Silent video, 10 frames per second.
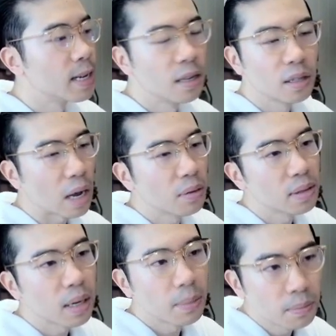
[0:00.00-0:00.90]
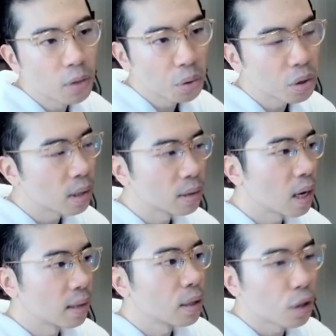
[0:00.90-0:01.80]
So I would say Dogecoin is
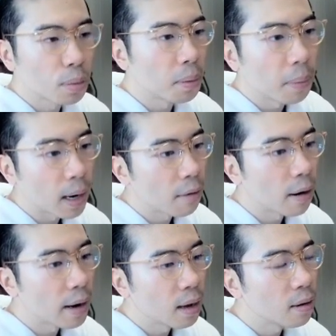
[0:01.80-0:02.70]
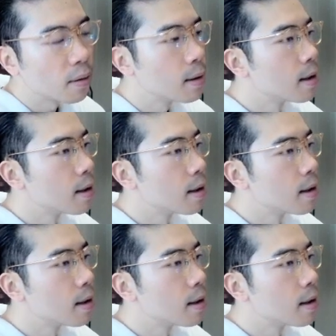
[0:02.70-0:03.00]
not a terrible buy right now